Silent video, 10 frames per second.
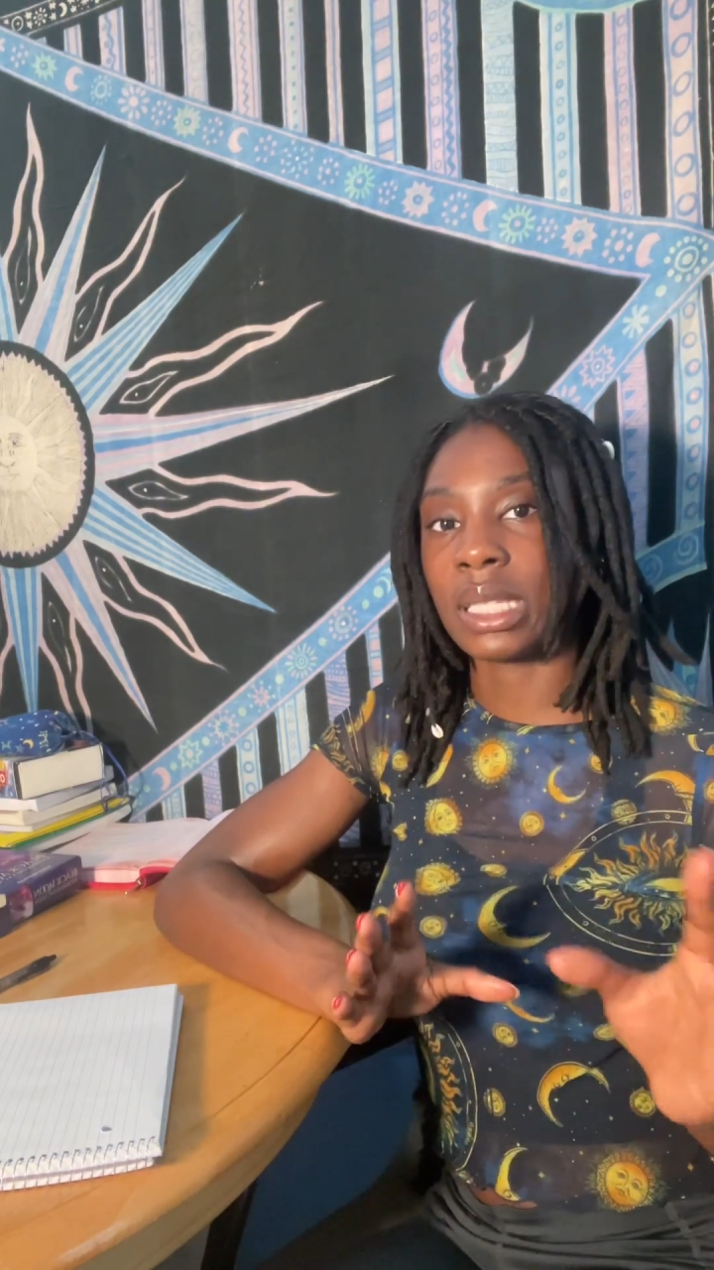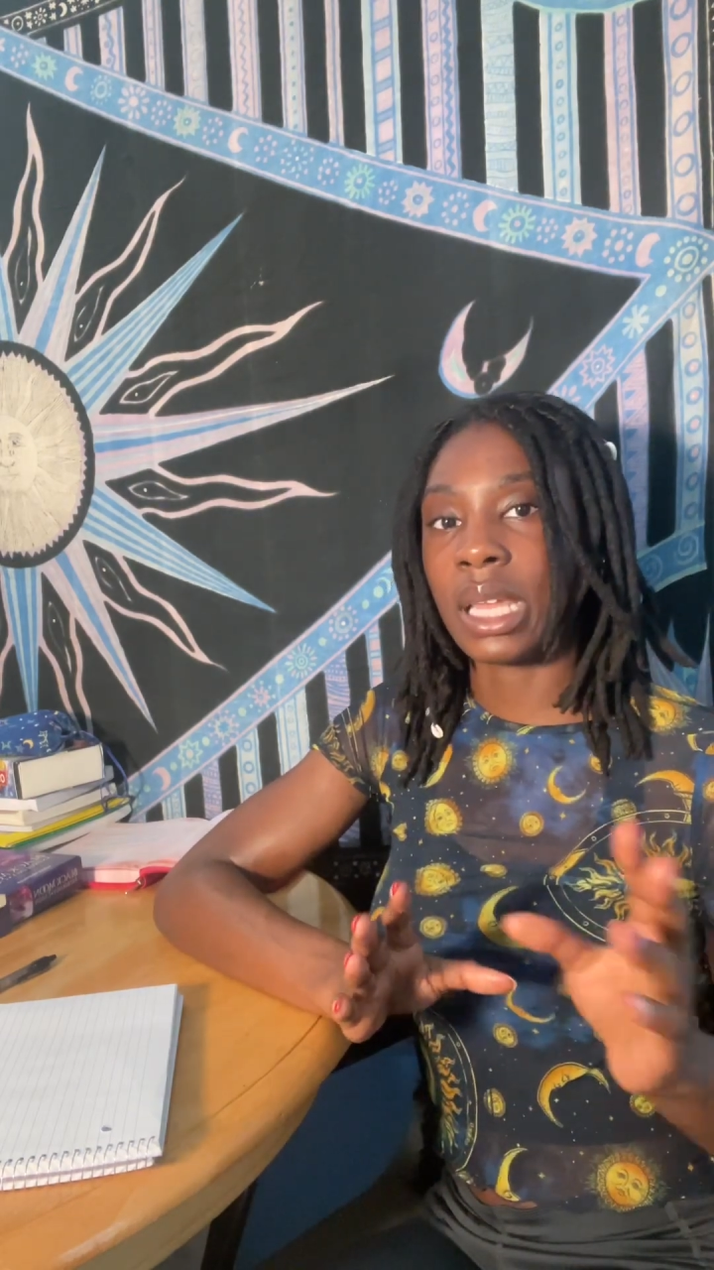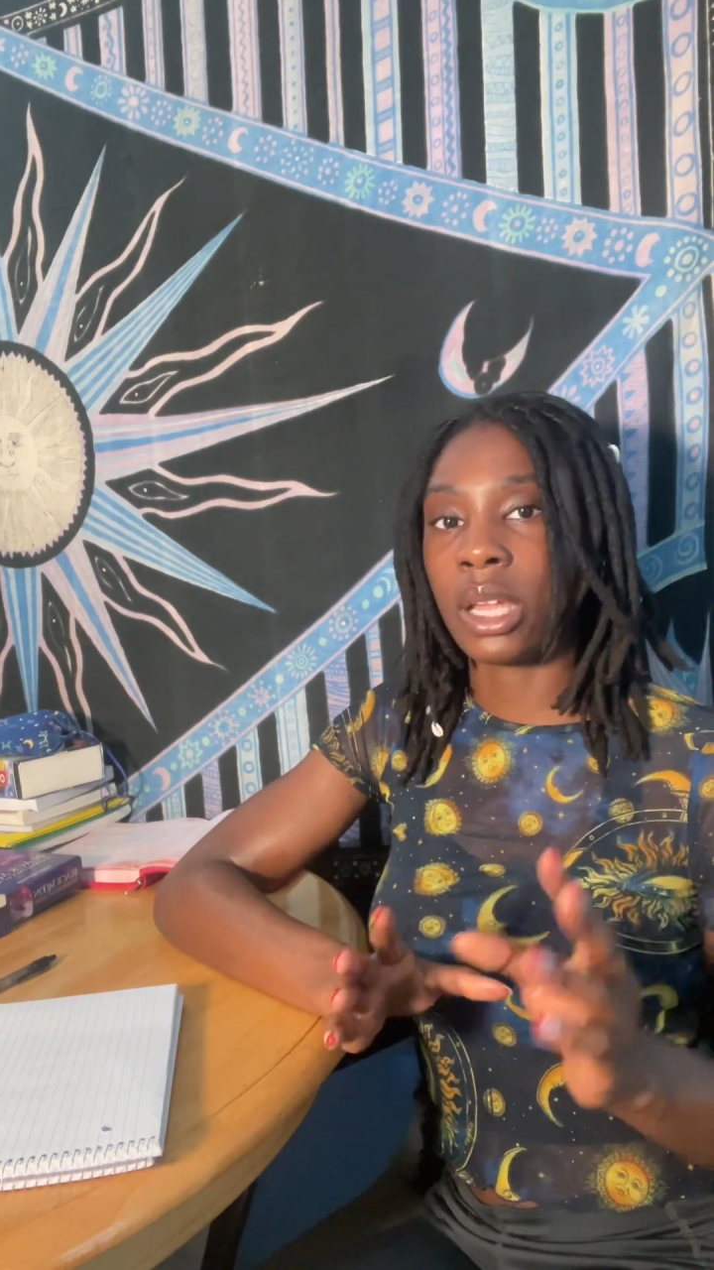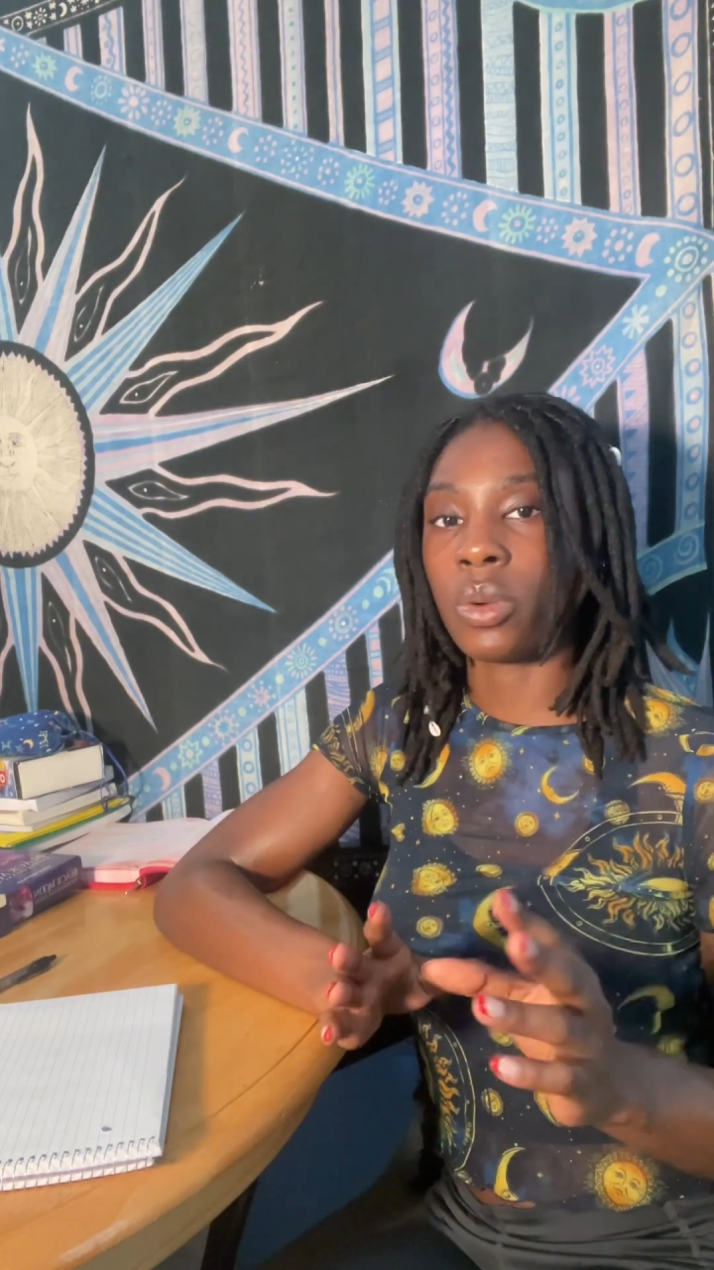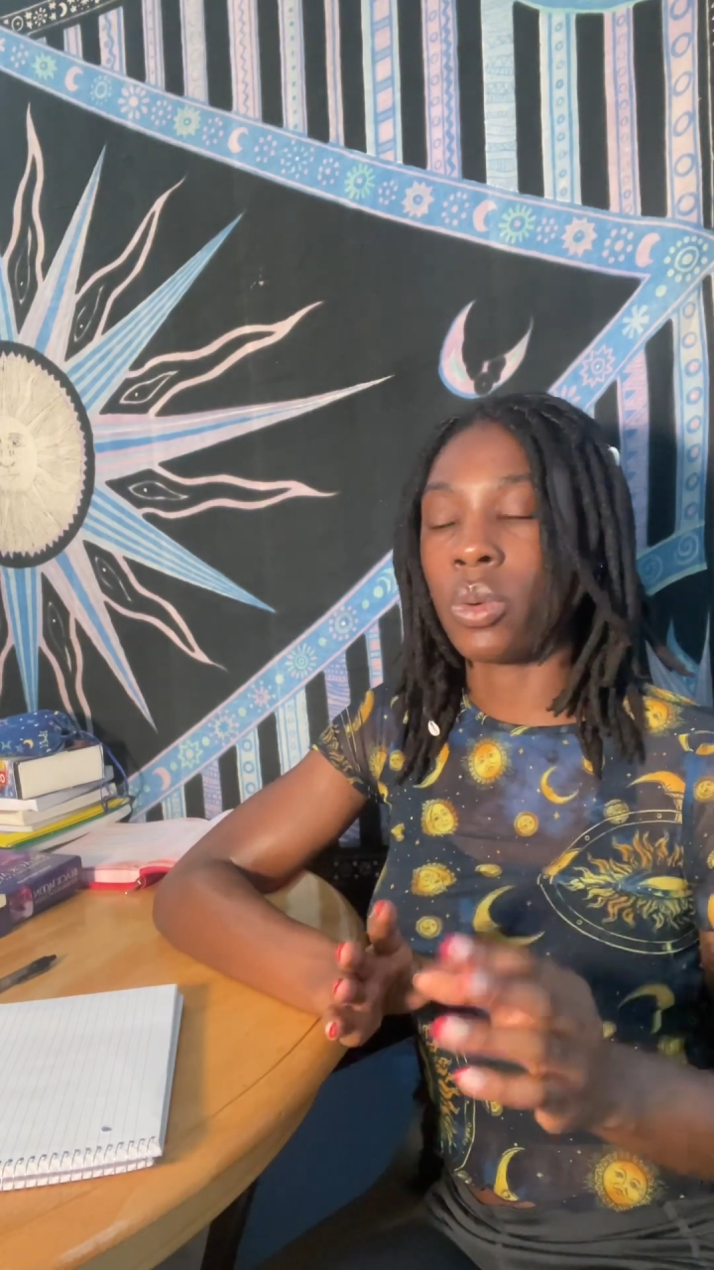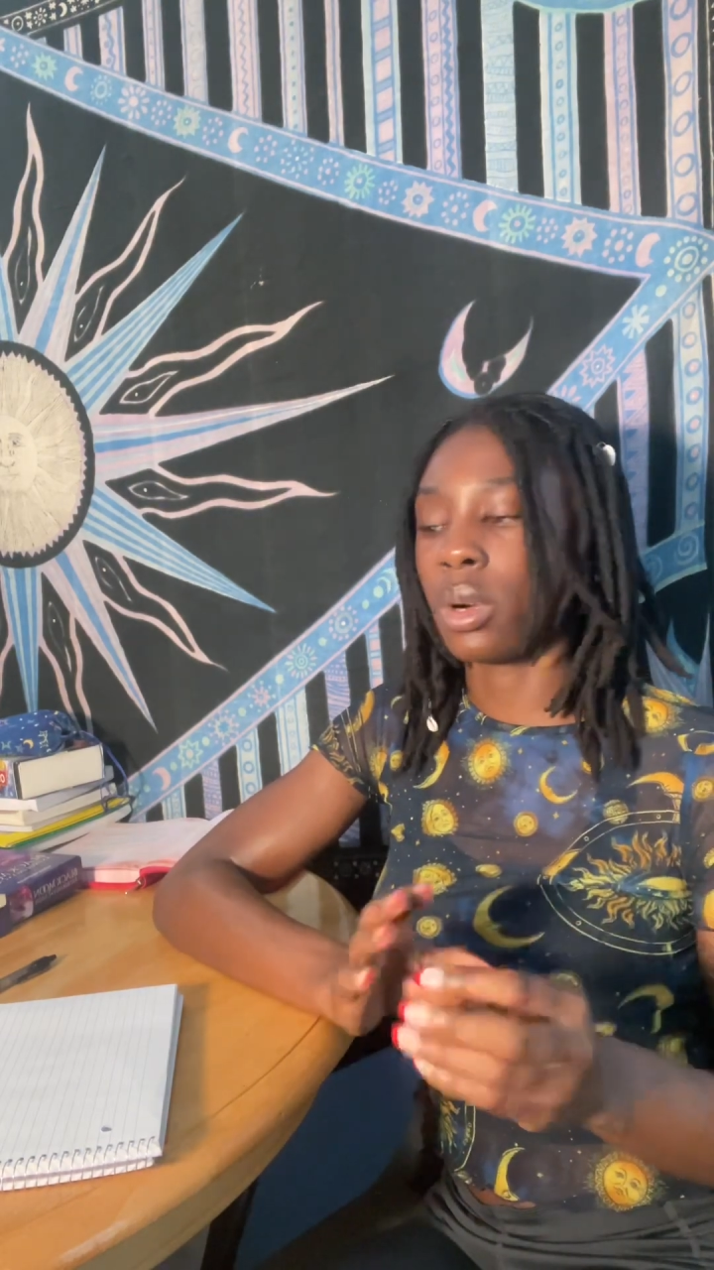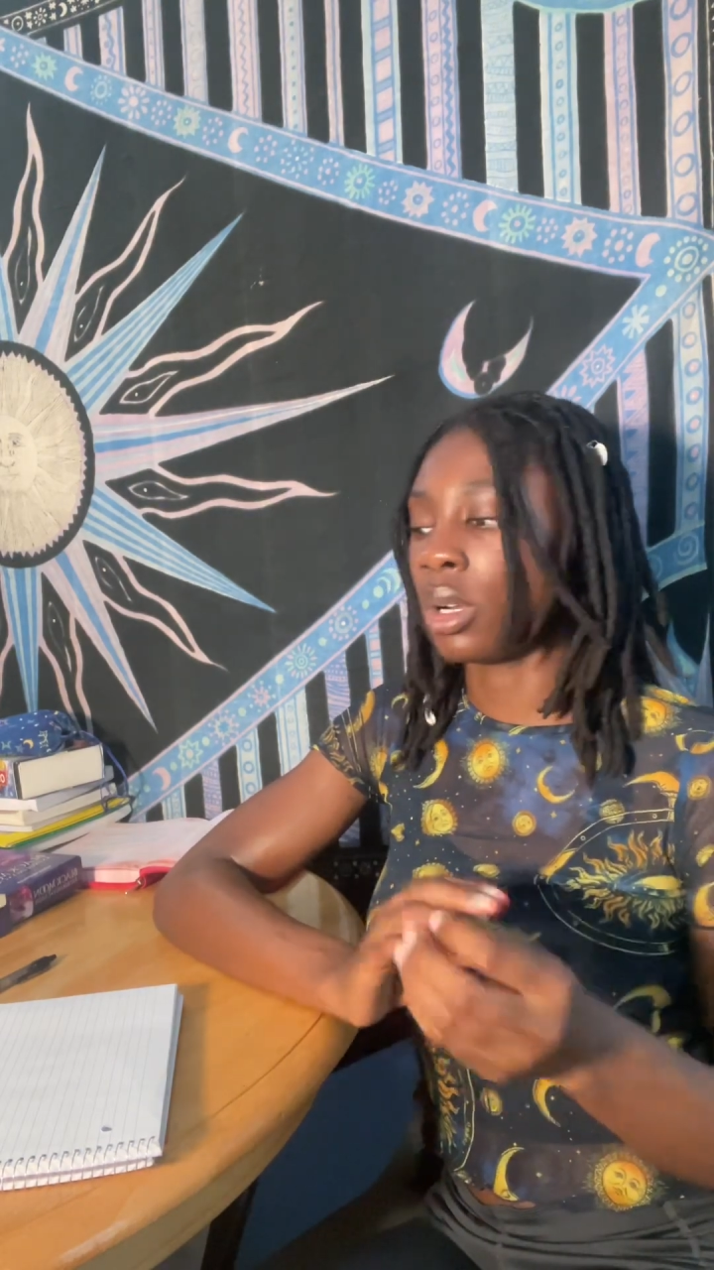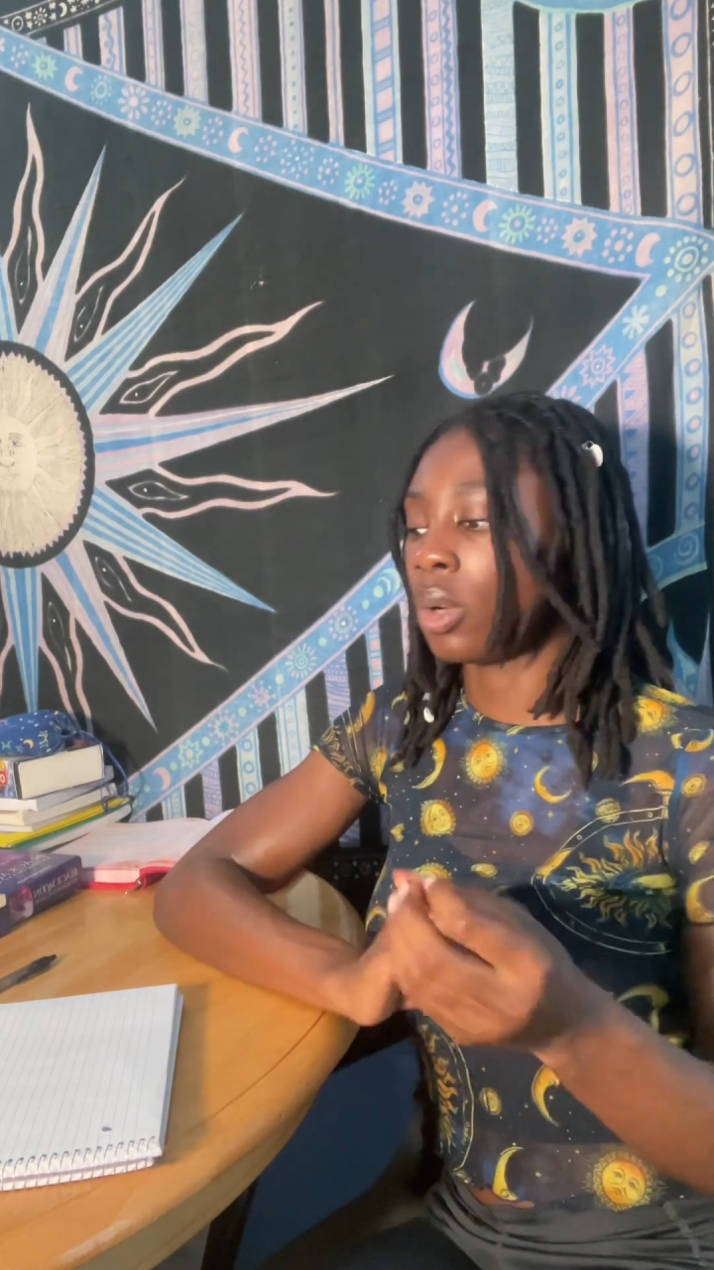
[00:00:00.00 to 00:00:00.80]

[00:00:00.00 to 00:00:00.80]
and or